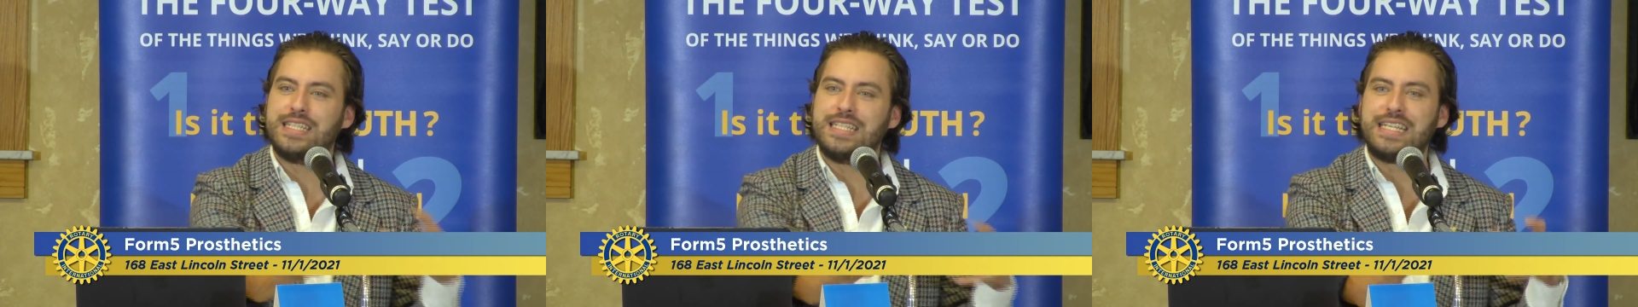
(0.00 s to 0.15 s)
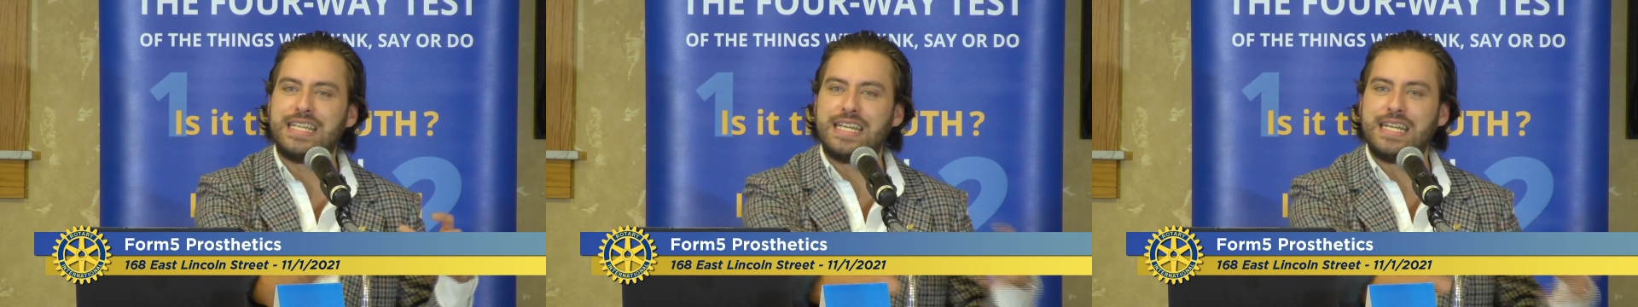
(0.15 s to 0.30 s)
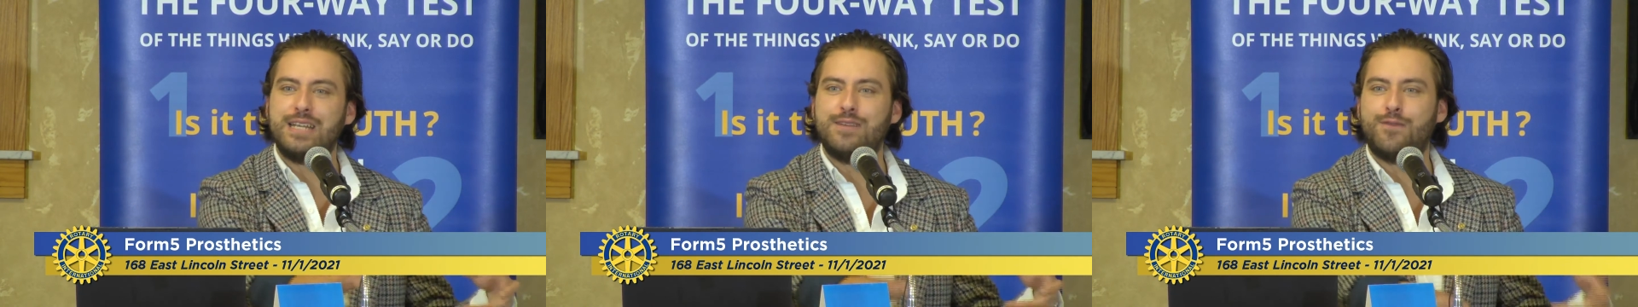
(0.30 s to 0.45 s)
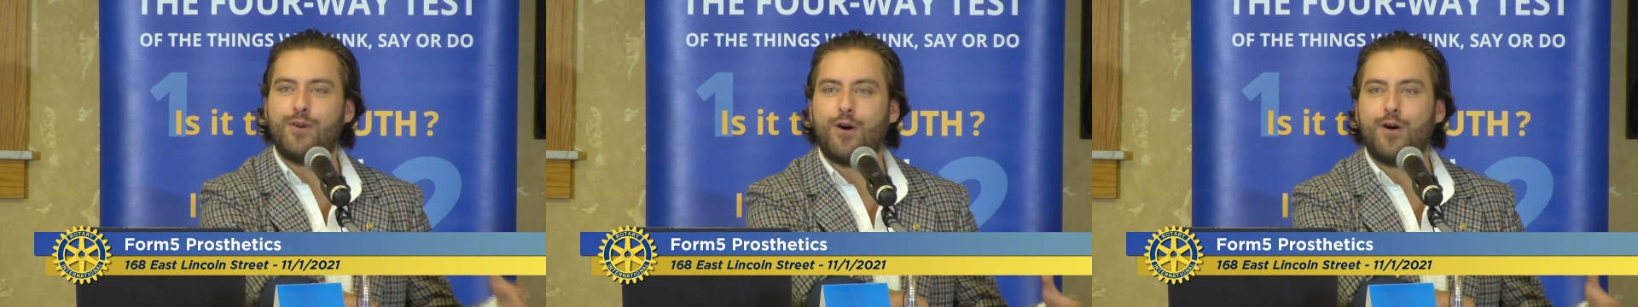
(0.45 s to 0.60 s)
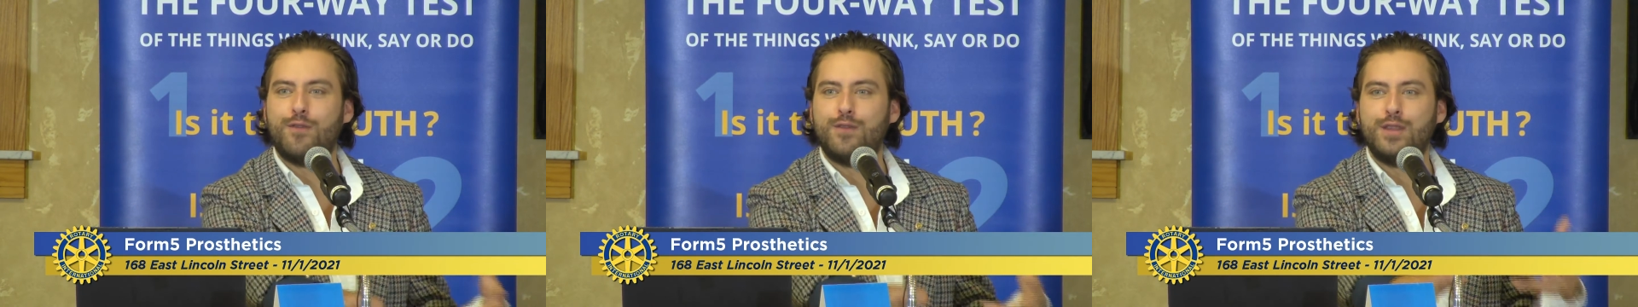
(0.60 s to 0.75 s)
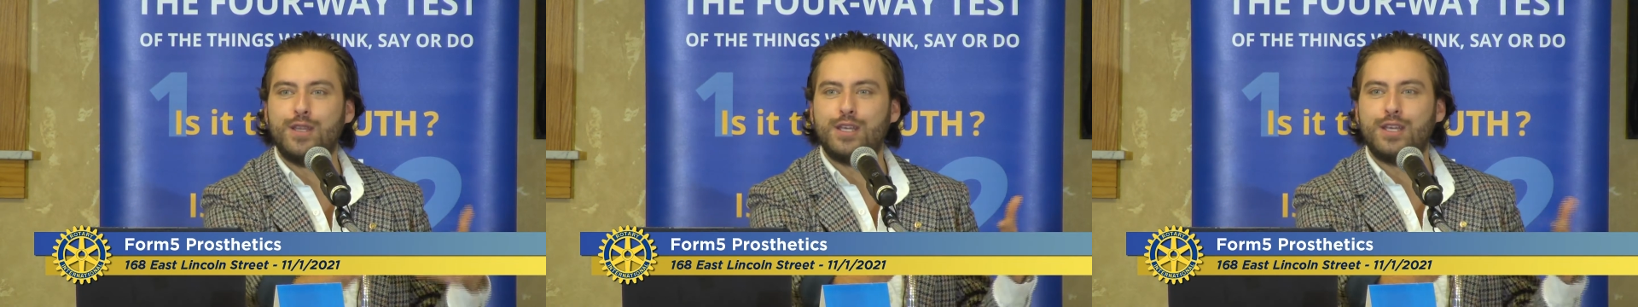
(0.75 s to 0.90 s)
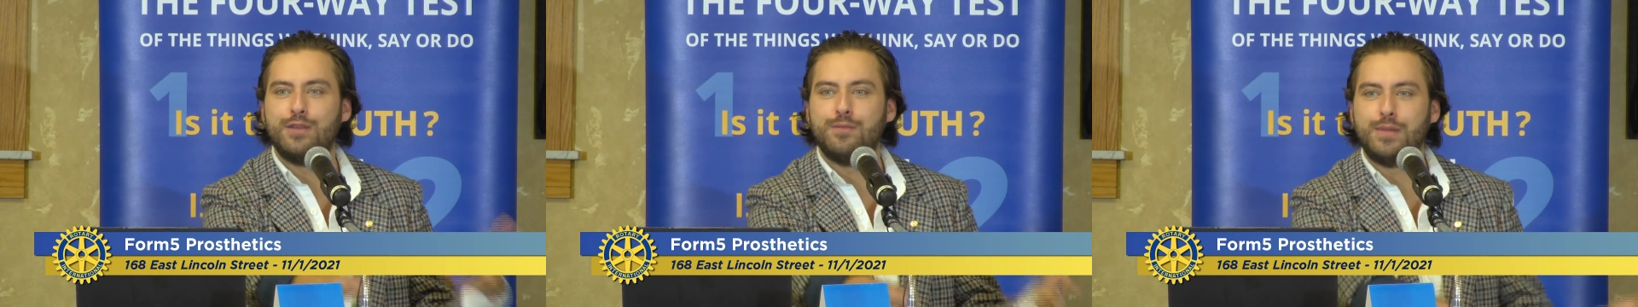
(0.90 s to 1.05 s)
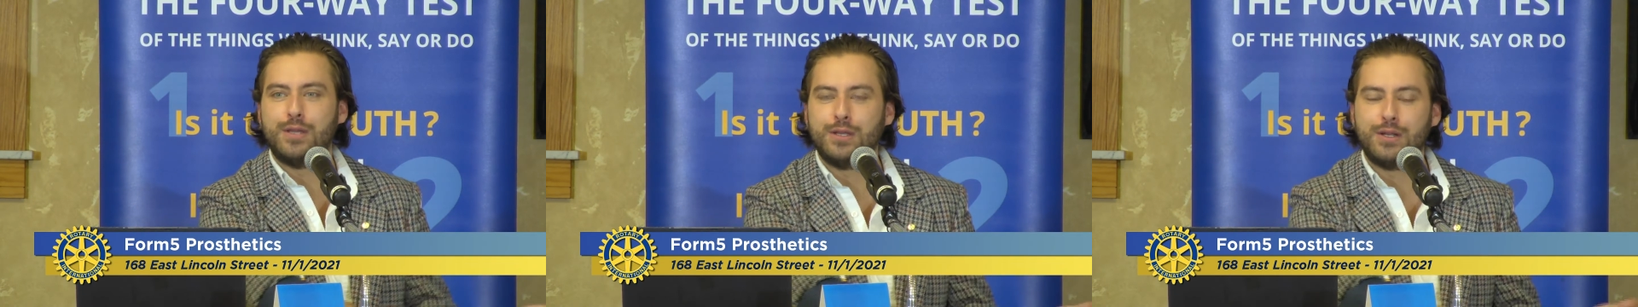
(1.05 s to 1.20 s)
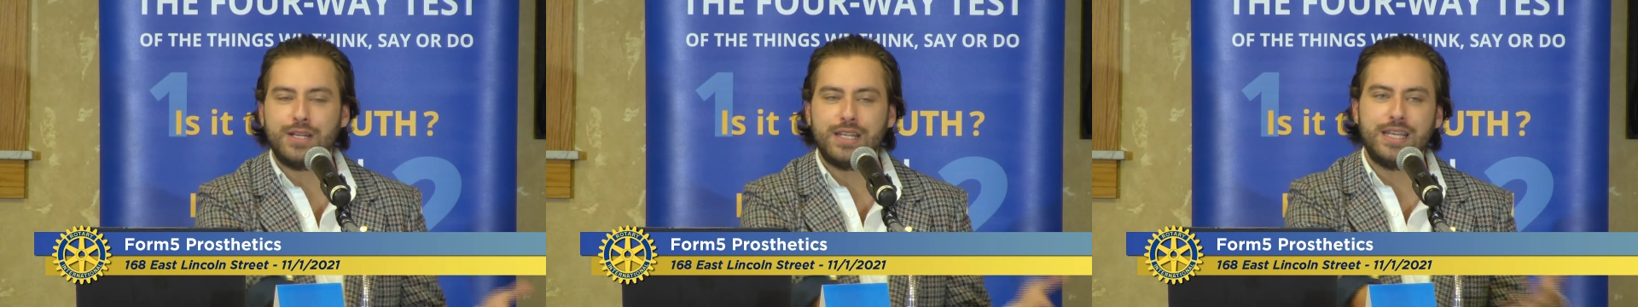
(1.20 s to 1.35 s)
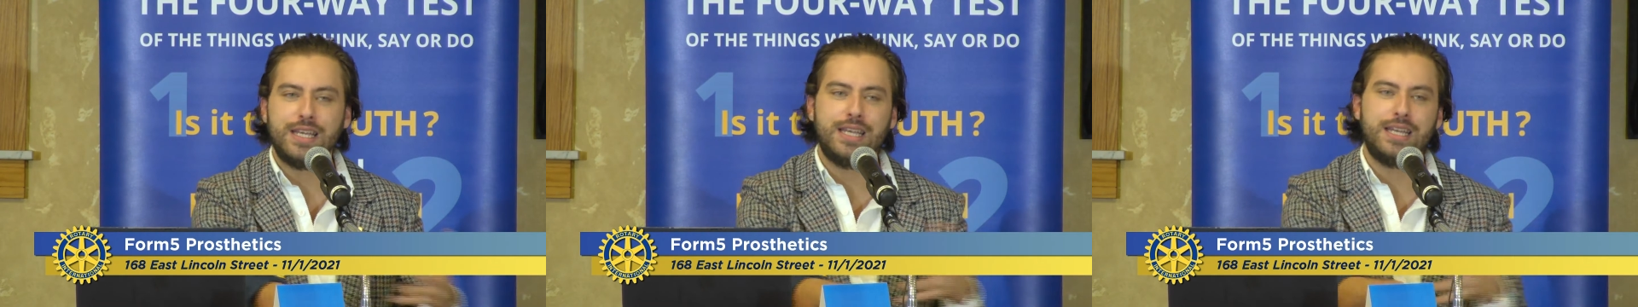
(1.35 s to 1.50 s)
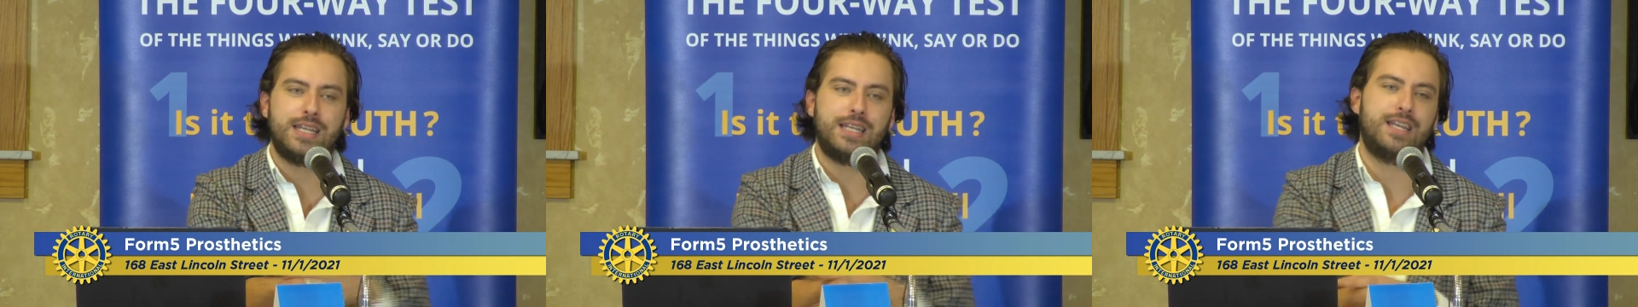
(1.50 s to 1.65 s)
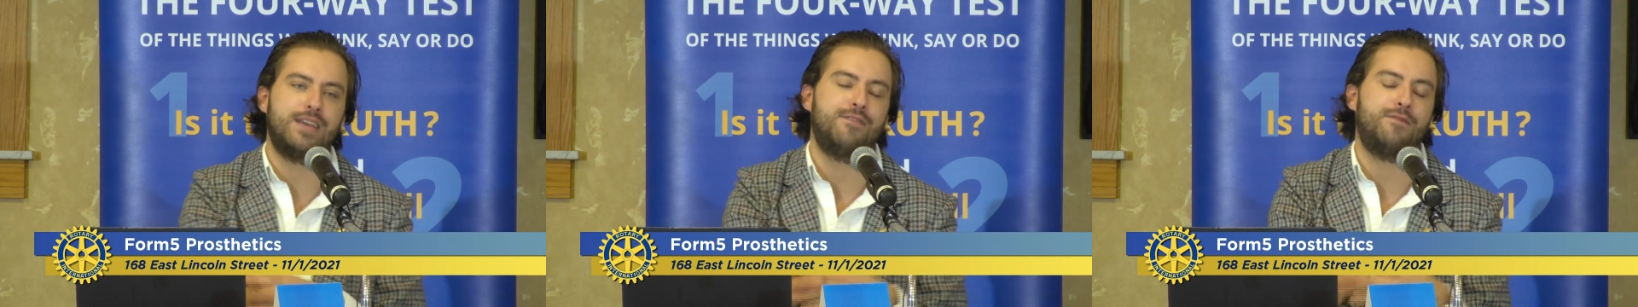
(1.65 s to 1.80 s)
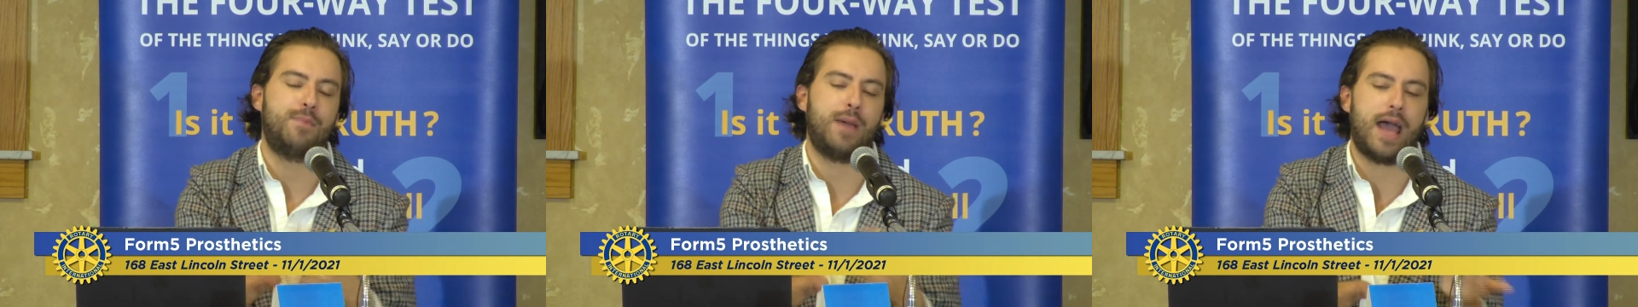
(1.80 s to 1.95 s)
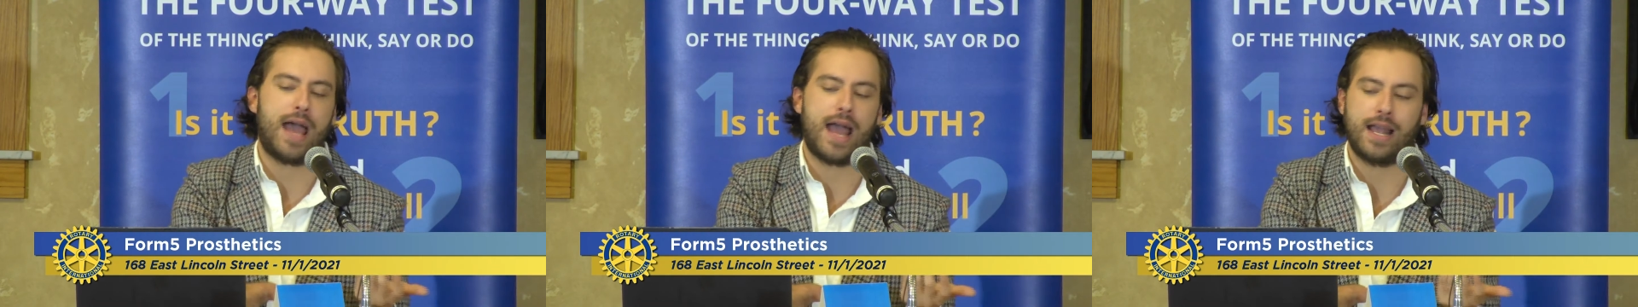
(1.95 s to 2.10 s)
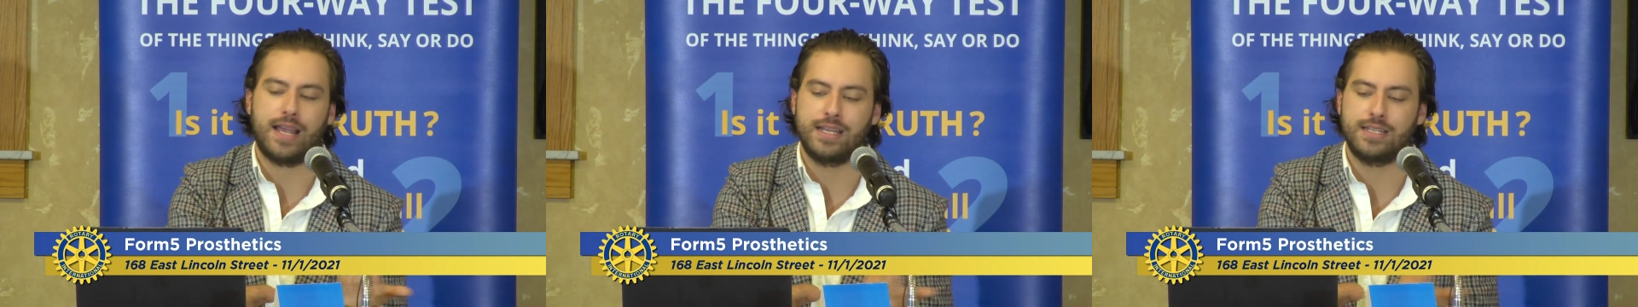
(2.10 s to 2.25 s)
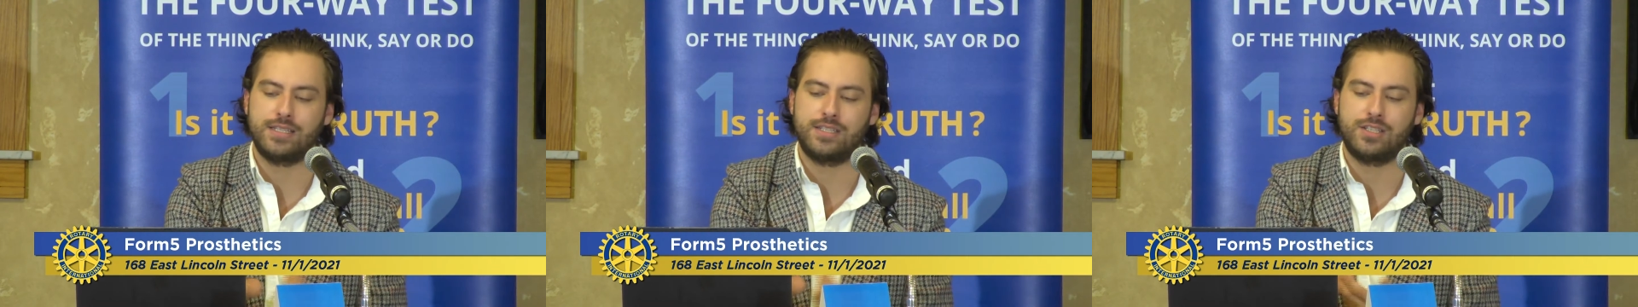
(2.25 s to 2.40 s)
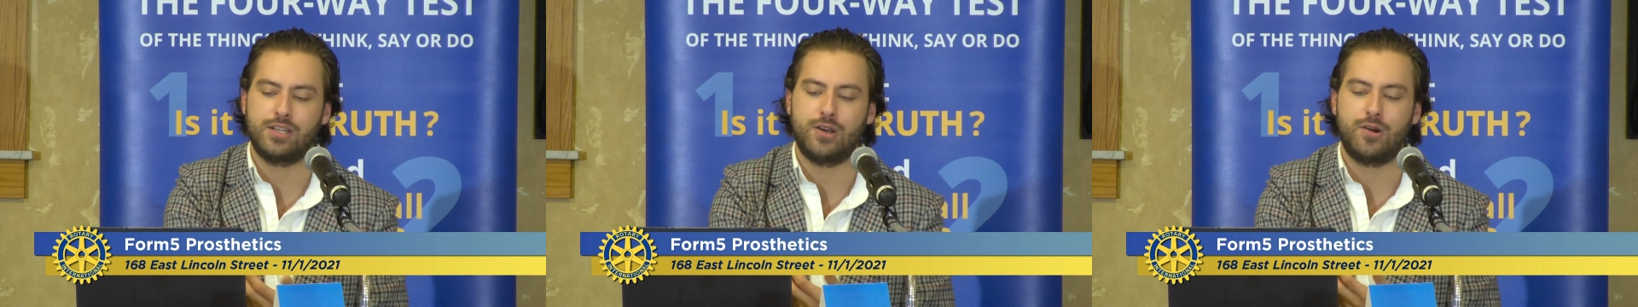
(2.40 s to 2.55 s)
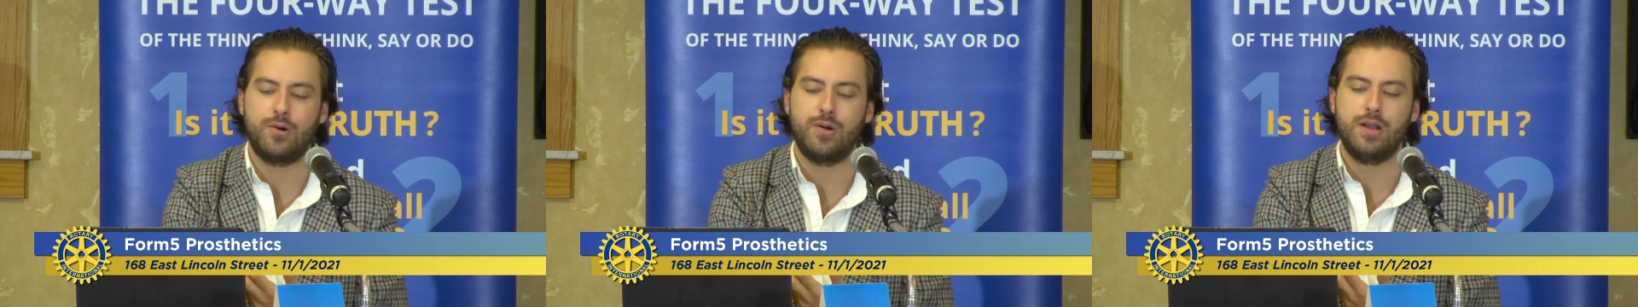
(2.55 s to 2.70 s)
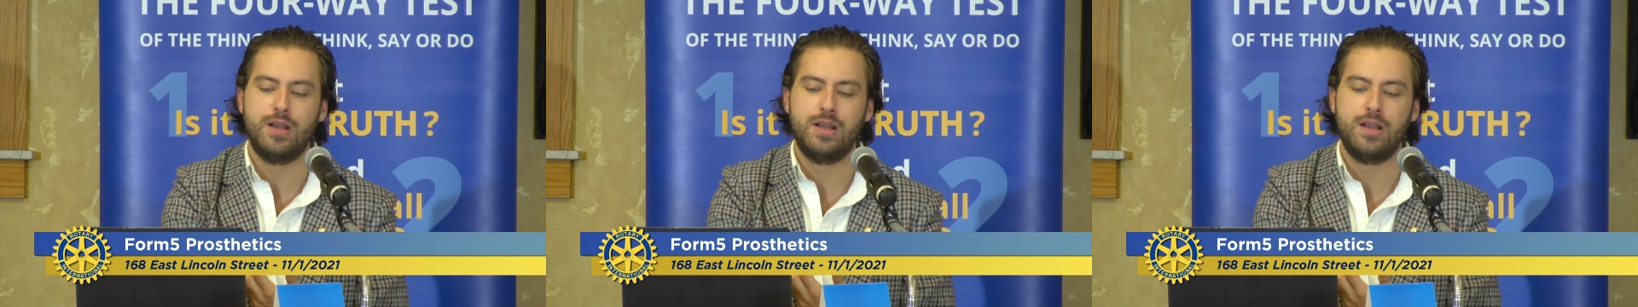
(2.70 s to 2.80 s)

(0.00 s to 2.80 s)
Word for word: to get involved in the community and give back. And so